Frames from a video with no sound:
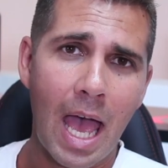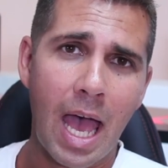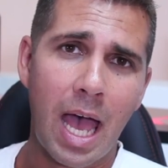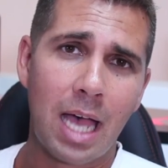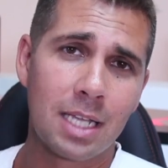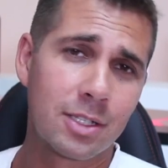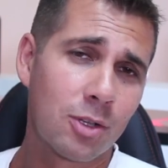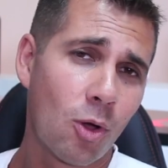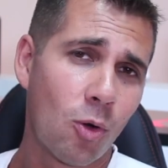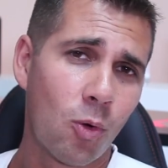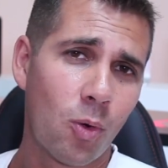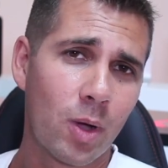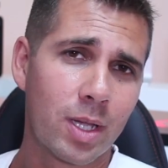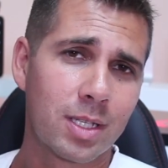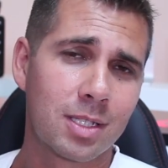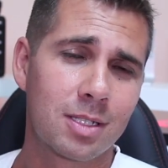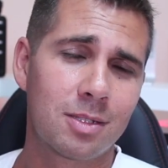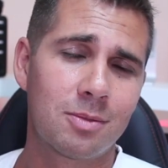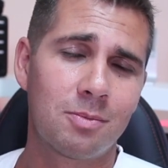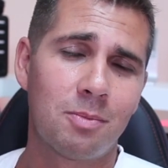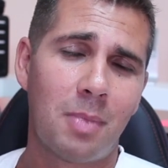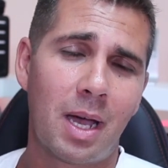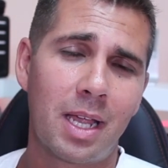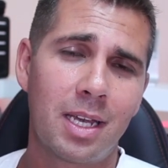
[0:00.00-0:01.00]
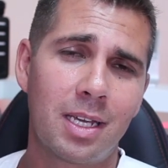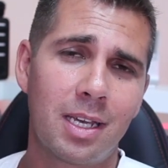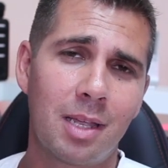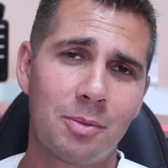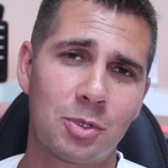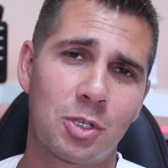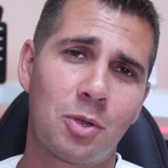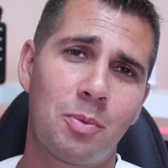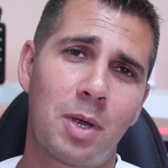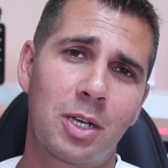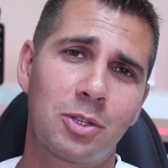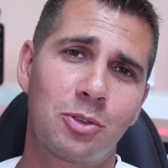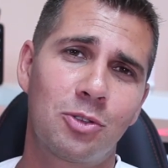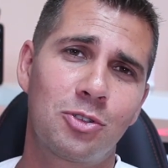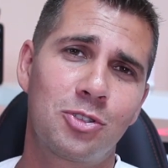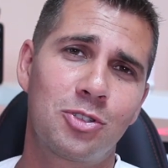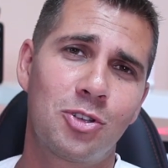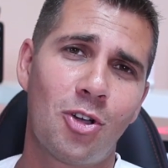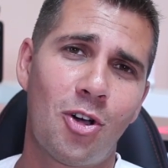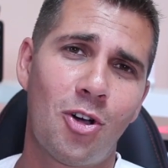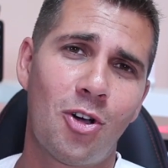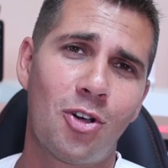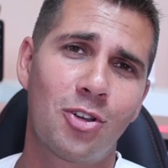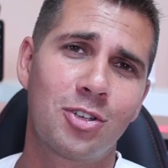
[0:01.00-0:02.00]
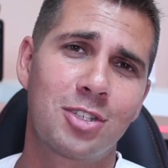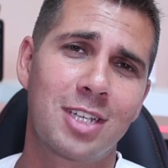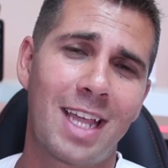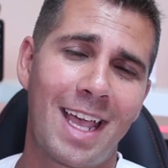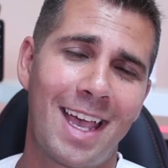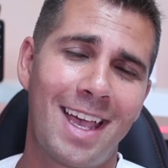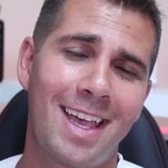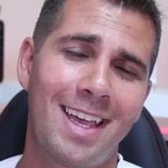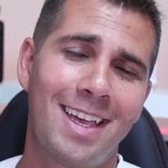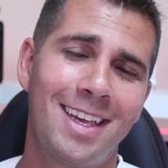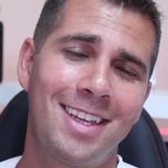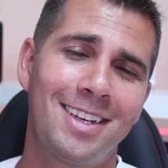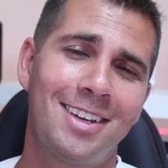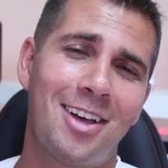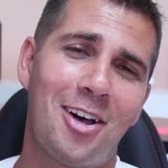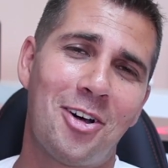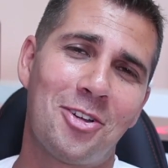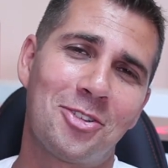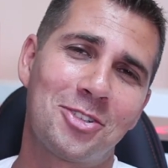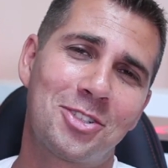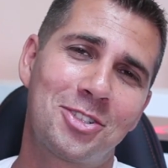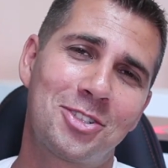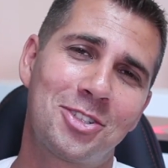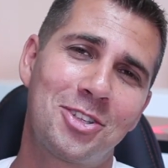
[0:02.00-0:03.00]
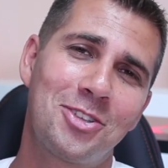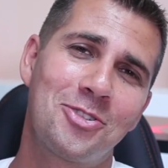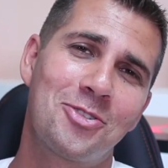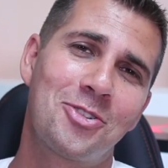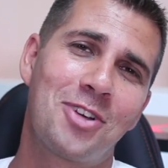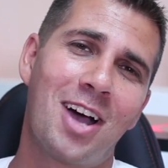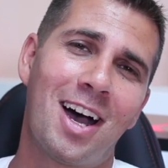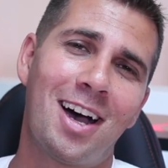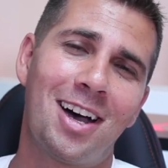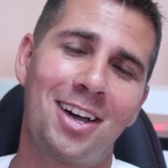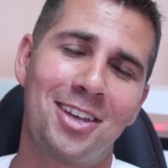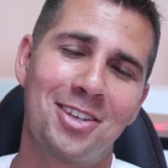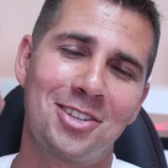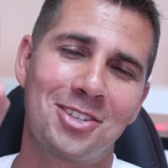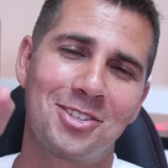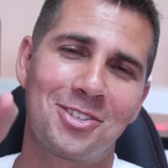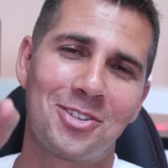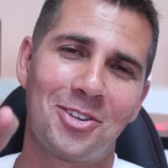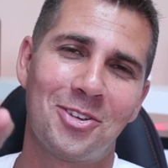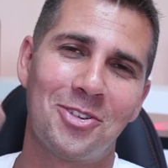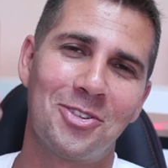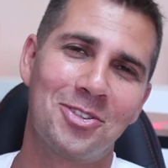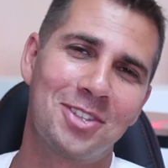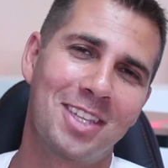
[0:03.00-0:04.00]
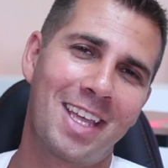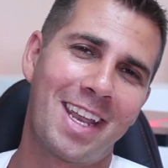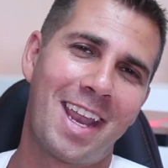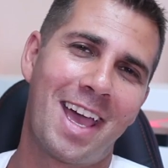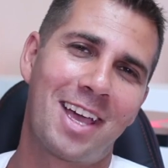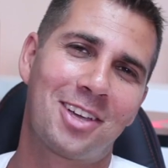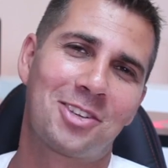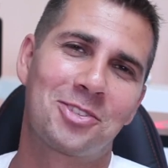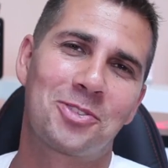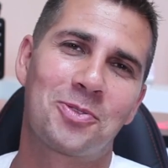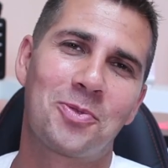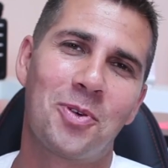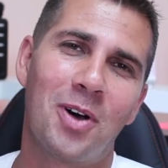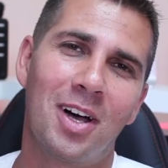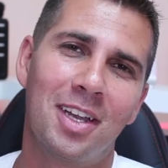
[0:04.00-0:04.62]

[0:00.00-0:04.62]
As always, my name is Roberto Jorge, and I'll see you guys on the next